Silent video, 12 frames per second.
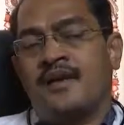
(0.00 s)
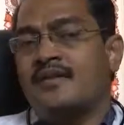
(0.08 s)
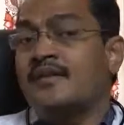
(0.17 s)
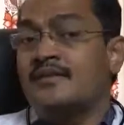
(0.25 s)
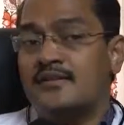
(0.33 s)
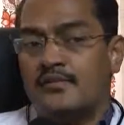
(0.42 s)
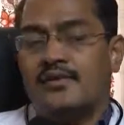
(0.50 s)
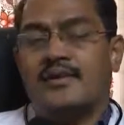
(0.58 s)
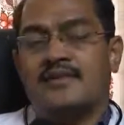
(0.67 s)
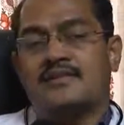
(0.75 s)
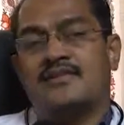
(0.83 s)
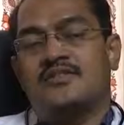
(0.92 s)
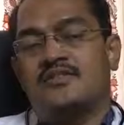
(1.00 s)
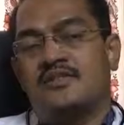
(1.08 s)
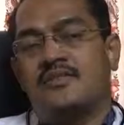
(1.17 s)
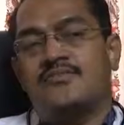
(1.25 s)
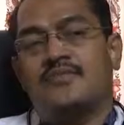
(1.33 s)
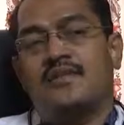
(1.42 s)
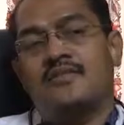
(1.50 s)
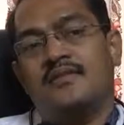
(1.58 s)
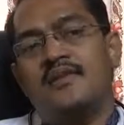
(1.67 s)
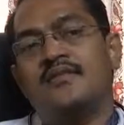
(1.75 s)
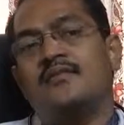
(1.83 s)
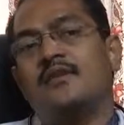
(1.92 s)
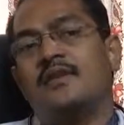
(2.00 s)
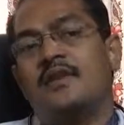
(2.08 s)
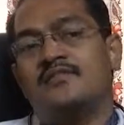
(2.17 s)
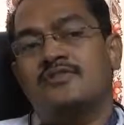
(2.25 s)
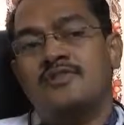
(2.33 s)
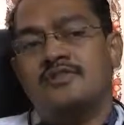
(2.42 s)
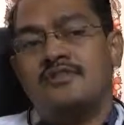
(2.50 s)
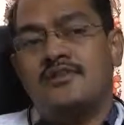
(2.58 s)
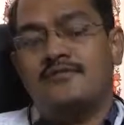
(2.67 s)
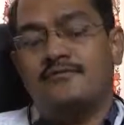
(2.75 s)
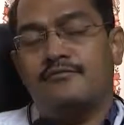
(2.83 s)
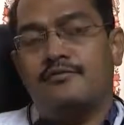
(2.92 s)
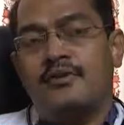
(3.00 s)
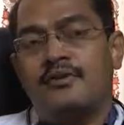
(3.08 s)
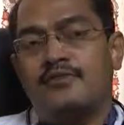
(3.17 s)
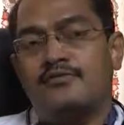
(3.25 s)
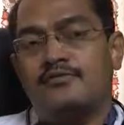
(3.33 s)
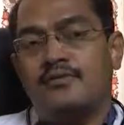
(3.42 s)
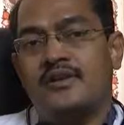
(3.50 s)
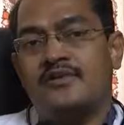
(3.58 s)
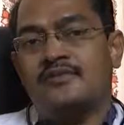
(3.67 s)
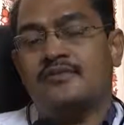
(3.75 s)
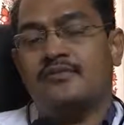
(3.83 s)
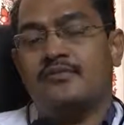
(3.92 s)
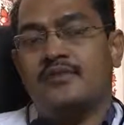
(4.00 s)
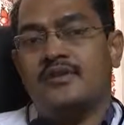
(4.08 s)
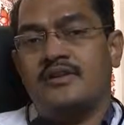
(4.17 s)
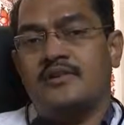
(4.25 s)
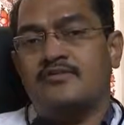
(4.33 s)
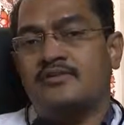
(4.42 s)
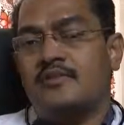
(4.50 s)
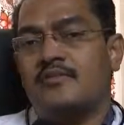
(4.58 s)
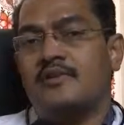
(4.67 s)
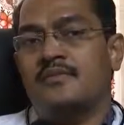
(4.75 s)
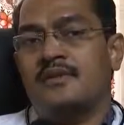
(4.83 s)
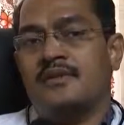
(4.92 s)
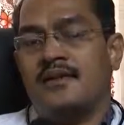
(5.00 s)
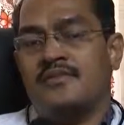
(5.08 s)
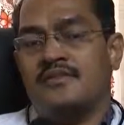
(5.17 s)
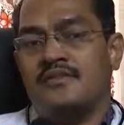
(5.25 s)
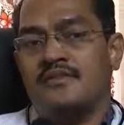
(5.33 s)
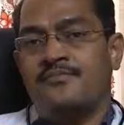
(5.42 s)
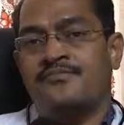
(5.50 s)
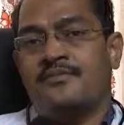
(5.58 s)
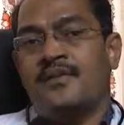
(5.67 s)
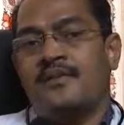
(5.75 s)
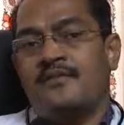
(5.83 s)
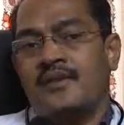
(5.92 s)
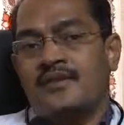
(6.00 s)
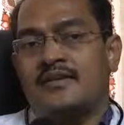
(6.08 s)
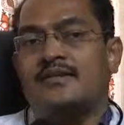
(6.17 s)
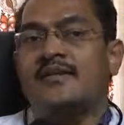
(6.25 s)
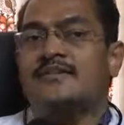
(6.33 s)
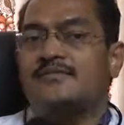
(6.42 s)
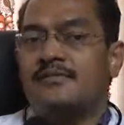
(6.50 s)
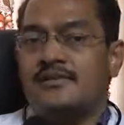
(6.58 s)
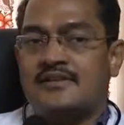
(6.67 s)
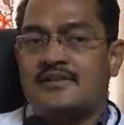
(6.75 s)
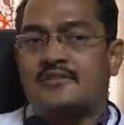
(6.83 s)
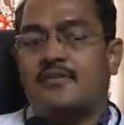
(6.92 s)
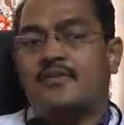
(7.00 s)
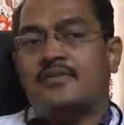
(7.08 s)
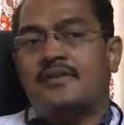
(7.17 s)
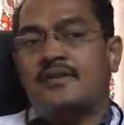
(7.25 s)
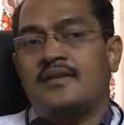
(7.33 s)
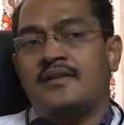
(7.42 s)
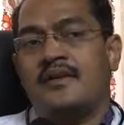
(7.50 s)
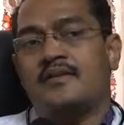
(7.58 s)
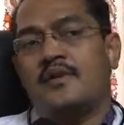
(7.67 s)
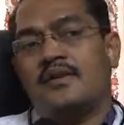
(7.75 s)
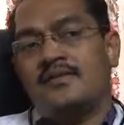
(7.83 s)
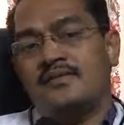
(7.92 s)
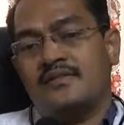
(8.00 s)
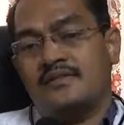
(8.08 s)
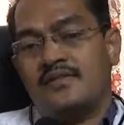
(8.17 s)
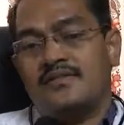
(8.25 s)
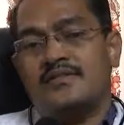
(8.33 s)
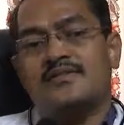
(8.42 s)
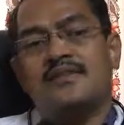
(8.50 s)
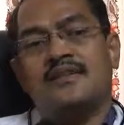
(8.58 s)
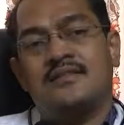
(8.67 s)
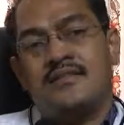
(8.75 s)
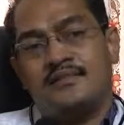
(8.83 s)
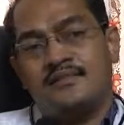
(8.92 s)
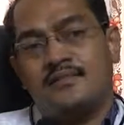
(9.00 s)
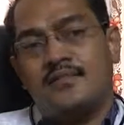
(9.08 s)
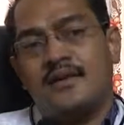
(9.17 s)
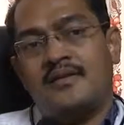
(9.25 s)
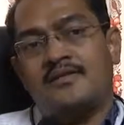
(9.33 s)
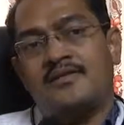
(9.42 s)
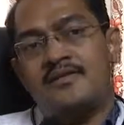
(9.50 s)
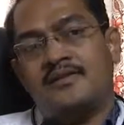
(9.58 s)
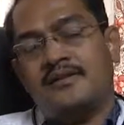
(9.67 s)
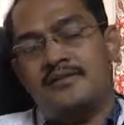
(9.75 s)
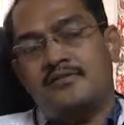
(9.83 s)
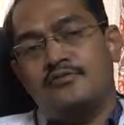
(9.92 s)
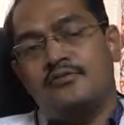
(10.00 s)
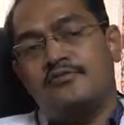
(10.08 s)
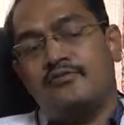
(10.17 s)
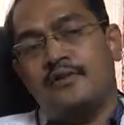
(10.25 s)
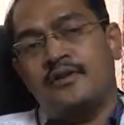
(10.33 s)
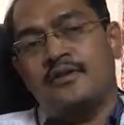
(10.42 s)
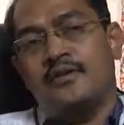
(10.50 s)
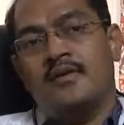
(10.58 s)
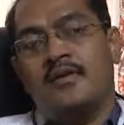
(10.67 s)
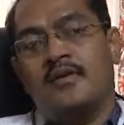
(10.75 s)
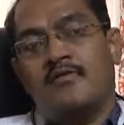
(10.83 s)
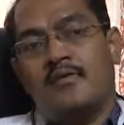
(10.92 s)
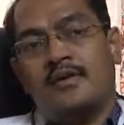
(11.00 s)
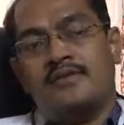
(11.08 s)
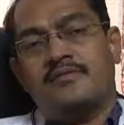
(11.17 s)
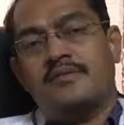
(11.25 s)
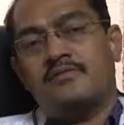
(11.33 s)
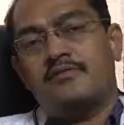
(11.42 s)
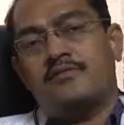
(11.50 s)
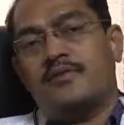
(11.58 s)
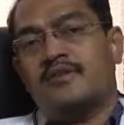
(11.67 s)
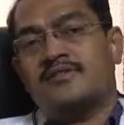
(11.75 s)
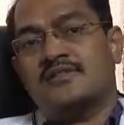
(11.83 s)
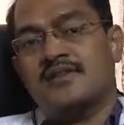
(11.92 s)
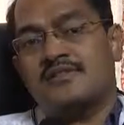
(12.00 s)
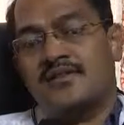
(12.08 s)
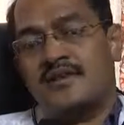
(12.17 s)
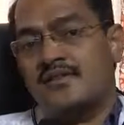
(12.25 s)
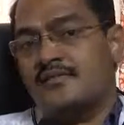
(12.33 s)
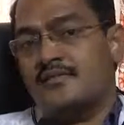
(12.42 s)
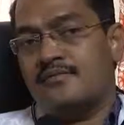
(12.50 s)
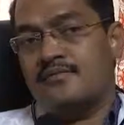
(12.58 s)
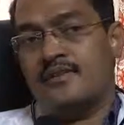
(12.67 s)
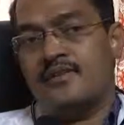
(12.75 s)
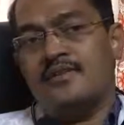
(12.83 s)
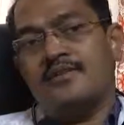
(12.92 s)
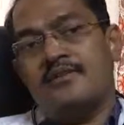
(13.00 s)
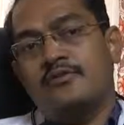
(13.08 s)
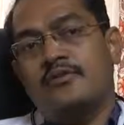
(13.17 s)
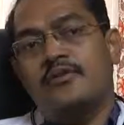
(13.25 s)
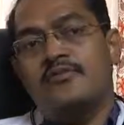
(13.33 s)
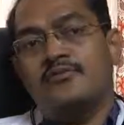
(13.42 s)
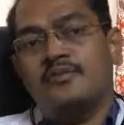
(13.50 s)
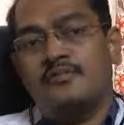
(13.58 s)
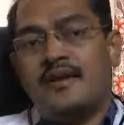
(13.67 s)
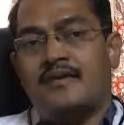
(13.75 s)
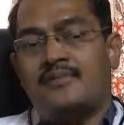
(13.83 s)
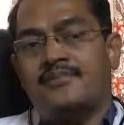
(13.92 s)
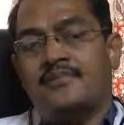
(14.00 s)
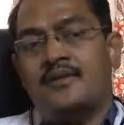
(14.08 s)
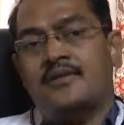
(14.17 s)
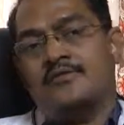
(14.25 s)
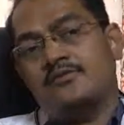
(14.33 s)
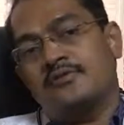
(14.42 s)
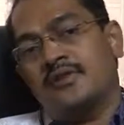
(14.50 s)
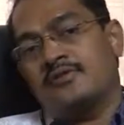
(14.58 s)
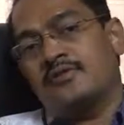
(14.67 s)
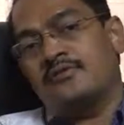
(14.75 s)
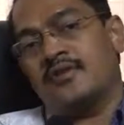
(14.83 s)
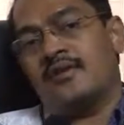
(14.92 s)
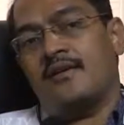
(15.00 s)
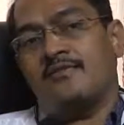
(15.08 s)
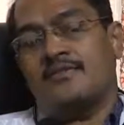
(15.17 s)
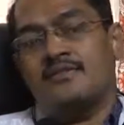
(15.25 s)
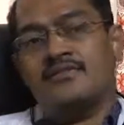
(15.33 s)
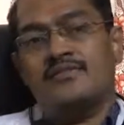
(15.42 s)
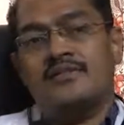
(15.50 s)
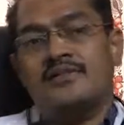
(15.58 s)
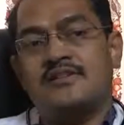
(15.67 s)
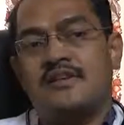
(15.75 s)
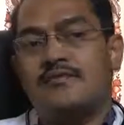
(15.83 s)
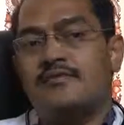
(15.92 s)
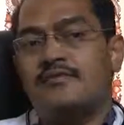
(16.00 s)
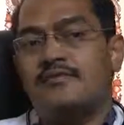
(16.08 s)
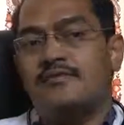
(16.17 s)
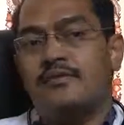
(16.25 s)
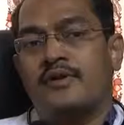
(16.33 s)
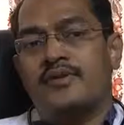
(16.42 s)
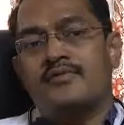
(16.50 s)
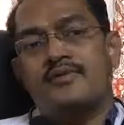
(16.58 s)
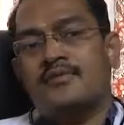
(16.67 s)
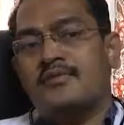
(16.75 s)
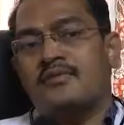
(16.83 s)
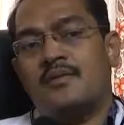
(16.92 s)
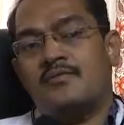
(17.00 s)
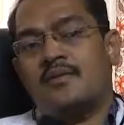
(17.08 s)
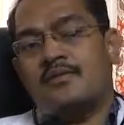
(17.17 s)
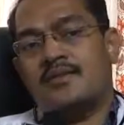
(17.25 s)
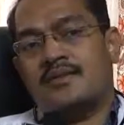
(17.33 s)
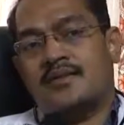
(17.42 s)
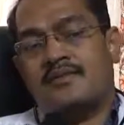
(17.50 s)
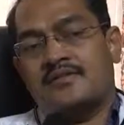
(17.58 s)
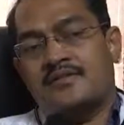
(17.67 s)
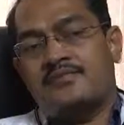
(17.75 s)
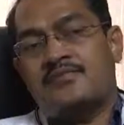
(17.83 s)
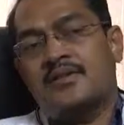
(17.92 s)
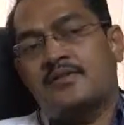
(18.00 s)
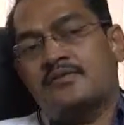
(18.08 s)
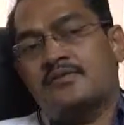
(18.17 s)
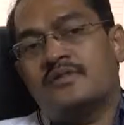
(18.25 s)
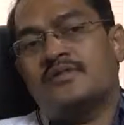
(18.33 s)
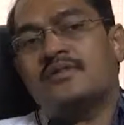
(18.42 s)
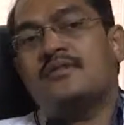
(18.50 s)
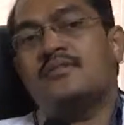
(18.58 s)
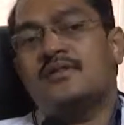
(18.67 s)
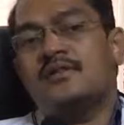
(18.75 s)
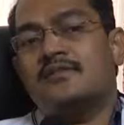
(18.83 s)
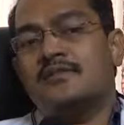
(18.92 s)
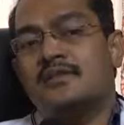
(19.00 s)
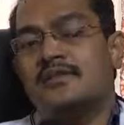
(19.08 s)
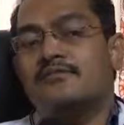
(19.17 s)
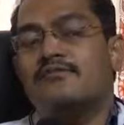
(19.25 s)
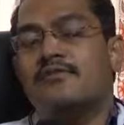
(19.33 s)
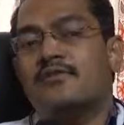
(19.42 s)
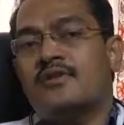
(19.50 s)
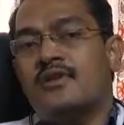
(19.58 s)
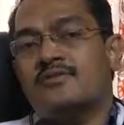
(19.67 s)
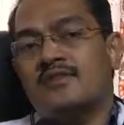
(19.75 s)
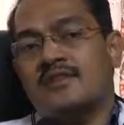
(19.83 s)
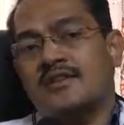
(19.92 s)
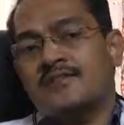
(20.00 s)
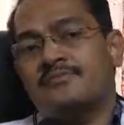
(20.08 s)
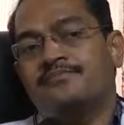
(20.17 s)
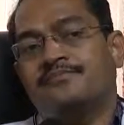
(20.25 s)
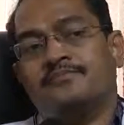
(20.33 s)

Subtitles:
and under local anesthesia. Then you can actually send the fluid, 2 liters of fluid into the abdominal cavity where it gets filtered properly, and whatever the toxins are there in the blood, they will get into the fluid. Whatever good products are there in the fluid, they will go into the blood. So, that is how then afterwards we can drain out the fluid from the abdominal cavity. So, this can be done 3 to 4 times a day